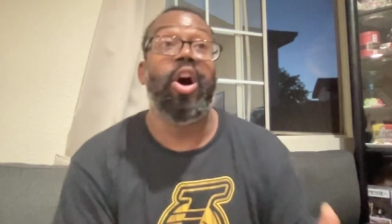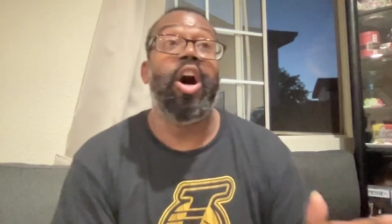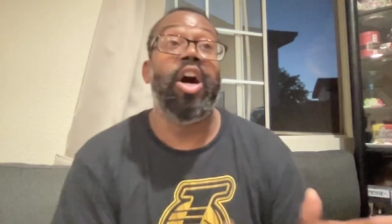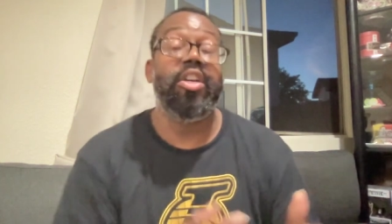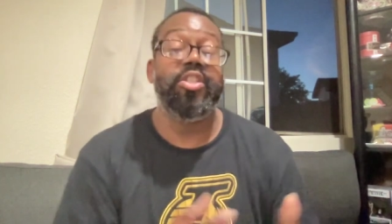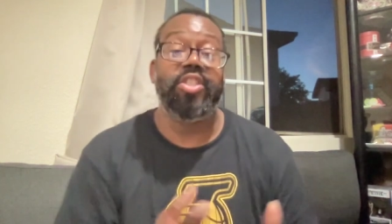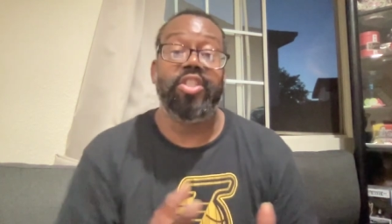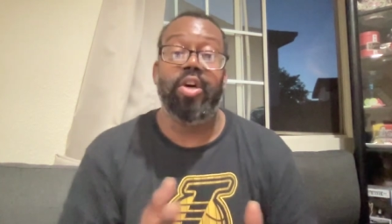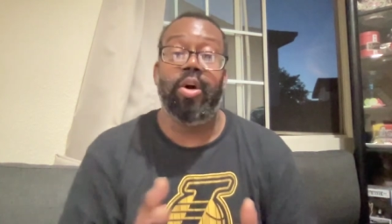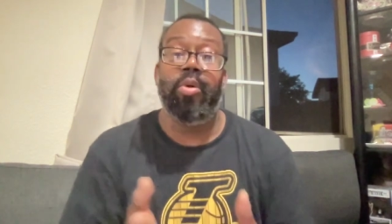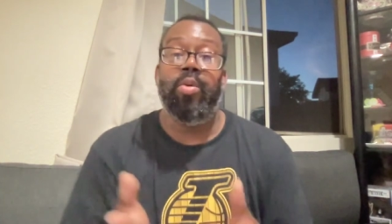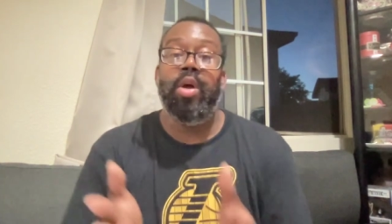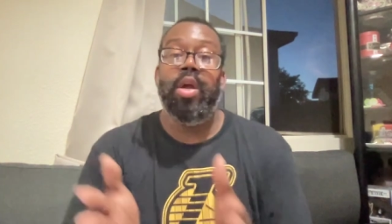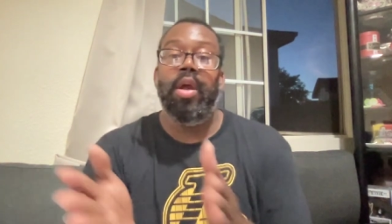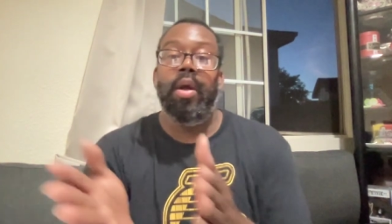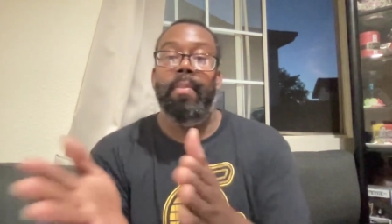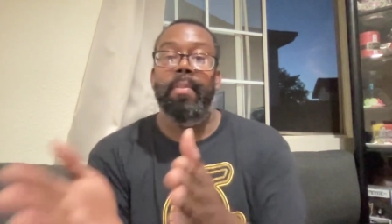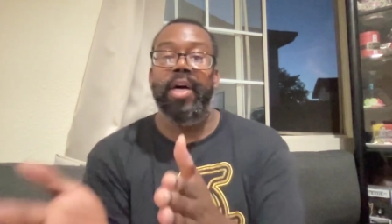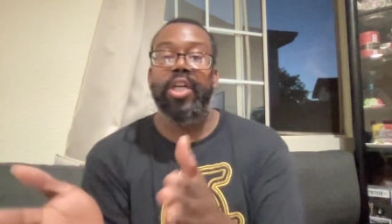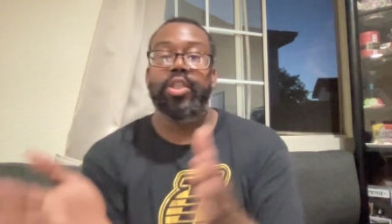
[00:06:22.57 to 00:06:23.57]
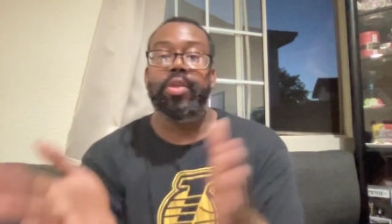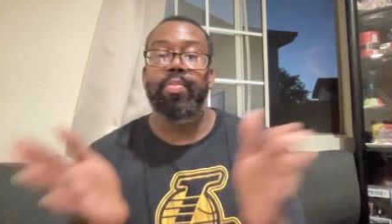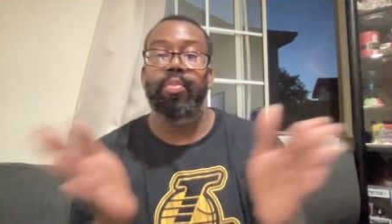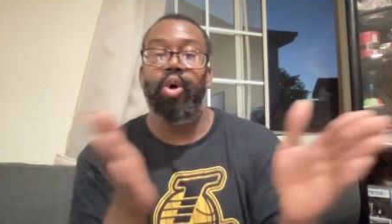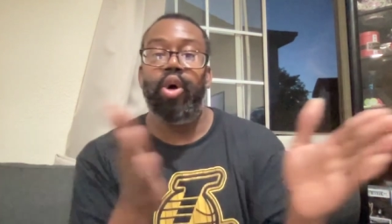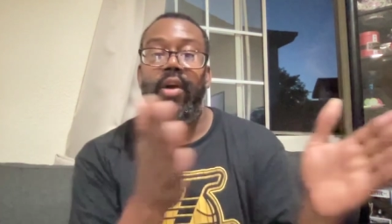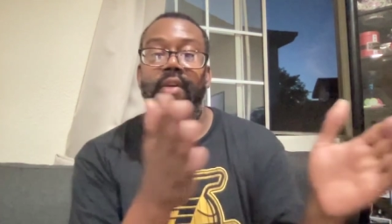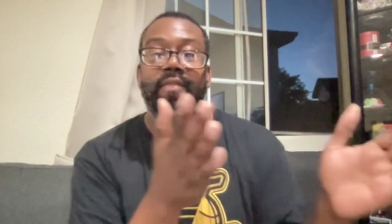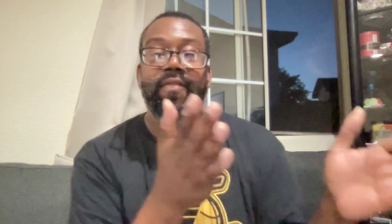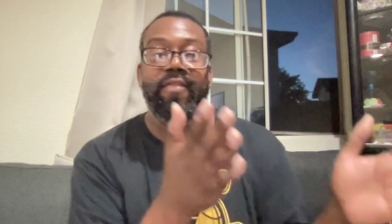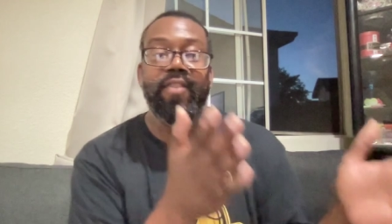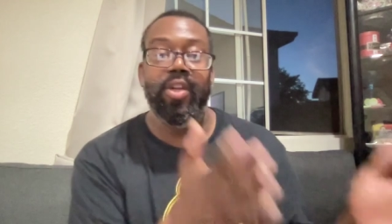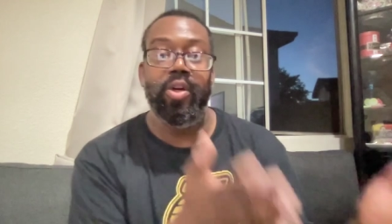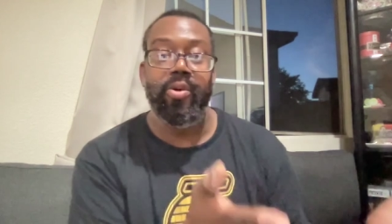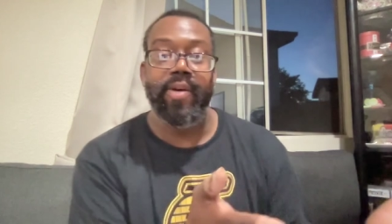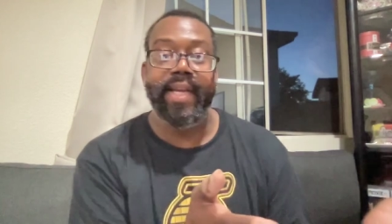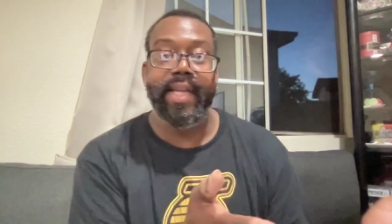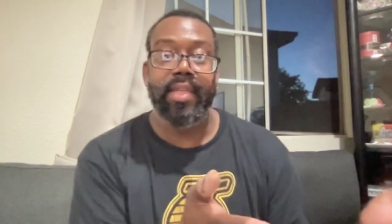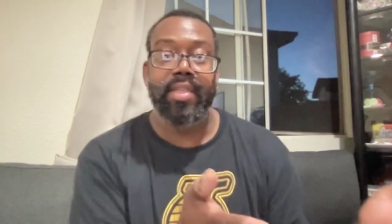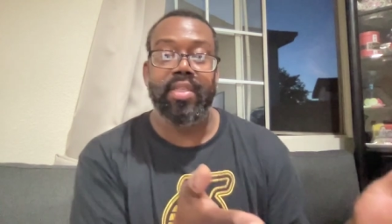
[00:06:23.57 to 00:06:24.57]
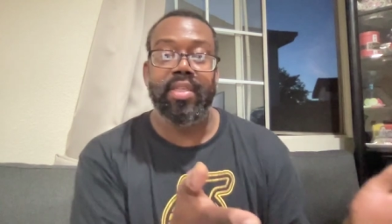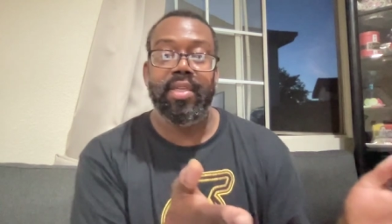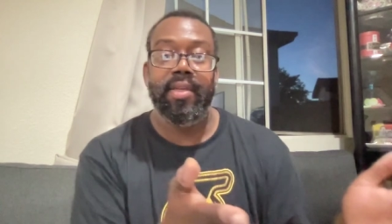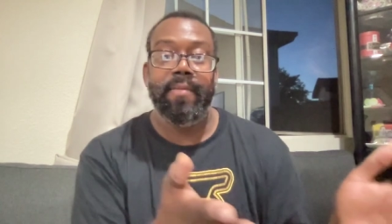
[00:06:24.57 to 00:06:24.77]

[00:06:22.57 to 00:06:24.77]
Also, much more fluid